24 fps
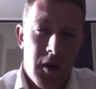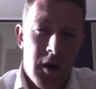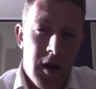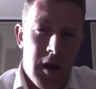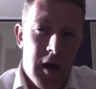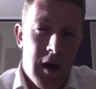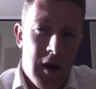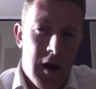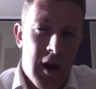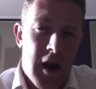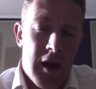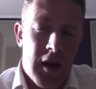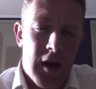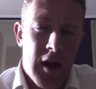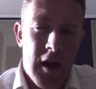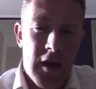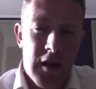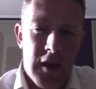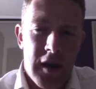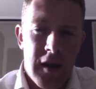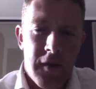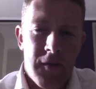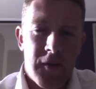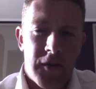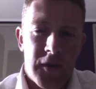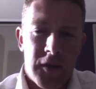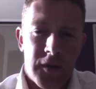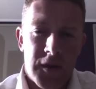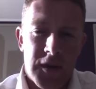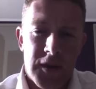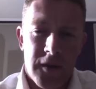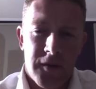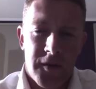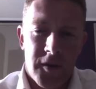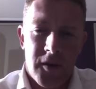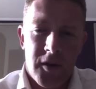and the
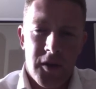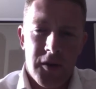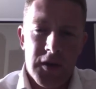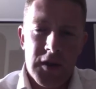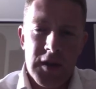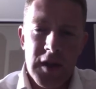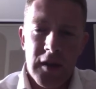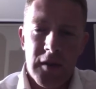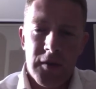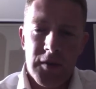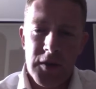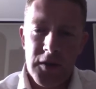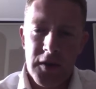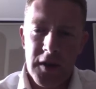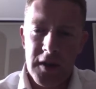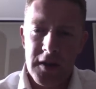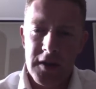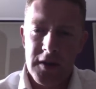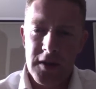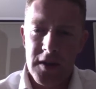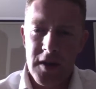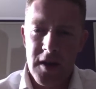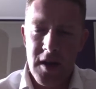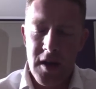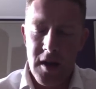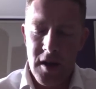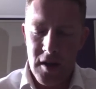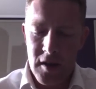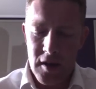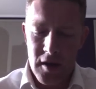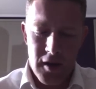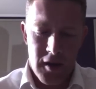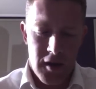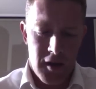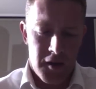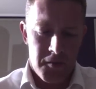influence of our own selves on it.
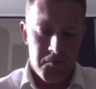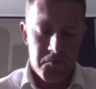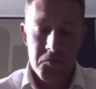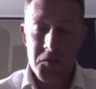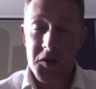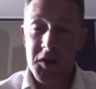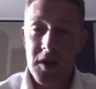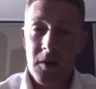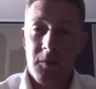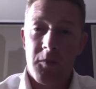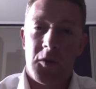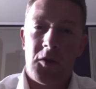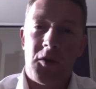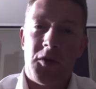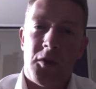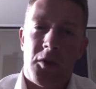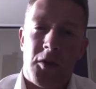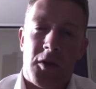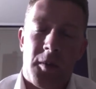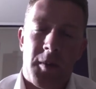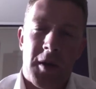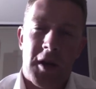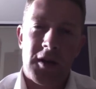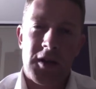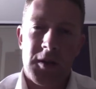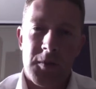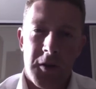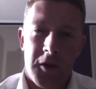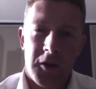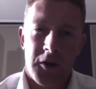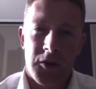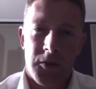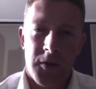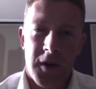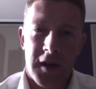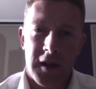Some would talk about
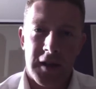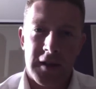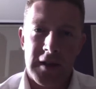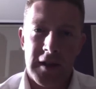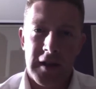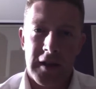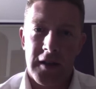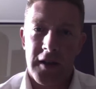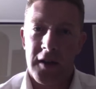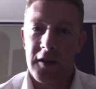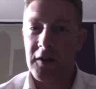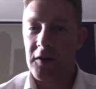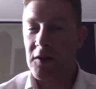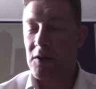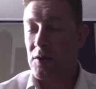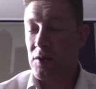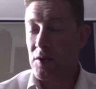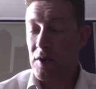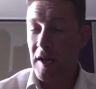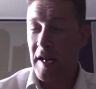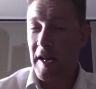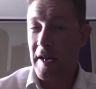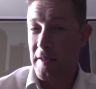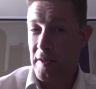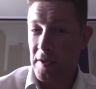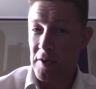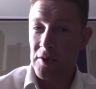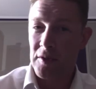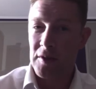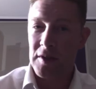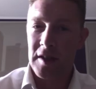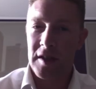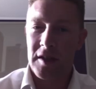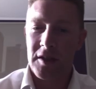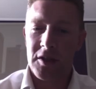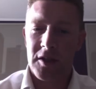spirituality, others ethical
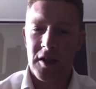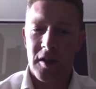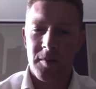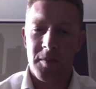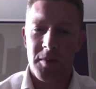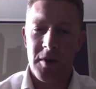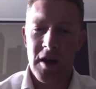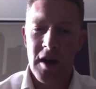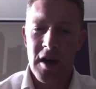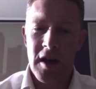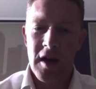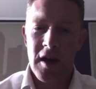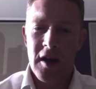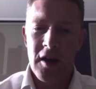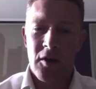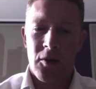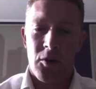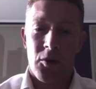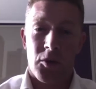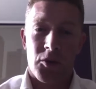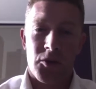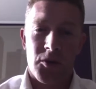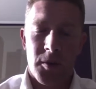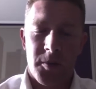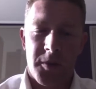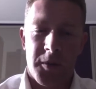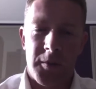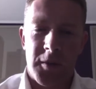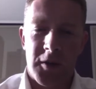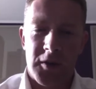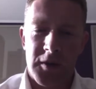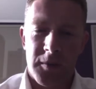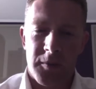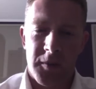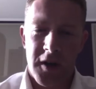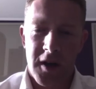leadership, or triple
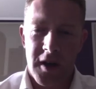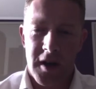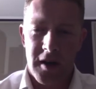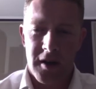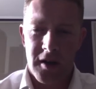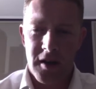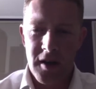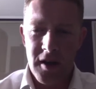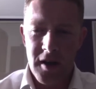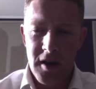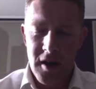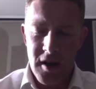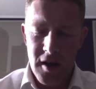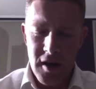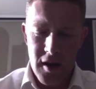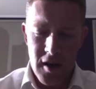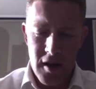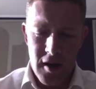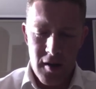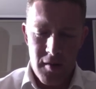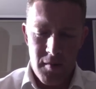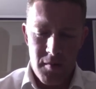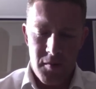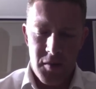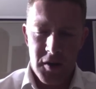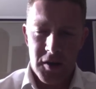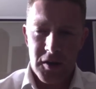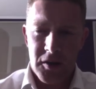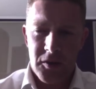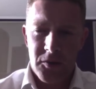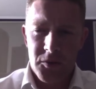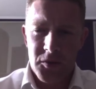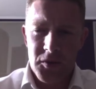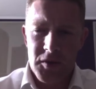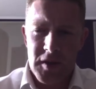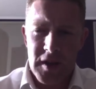bottom line. But in
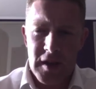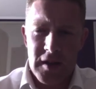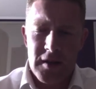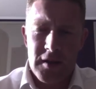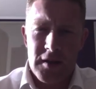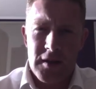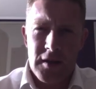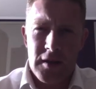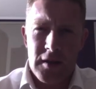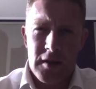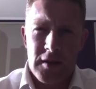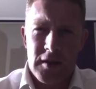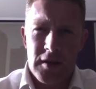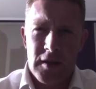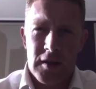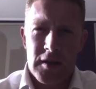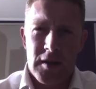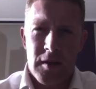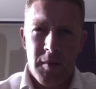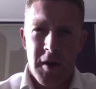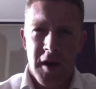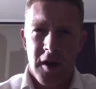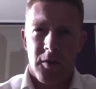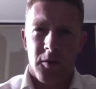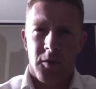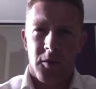all senses, it's about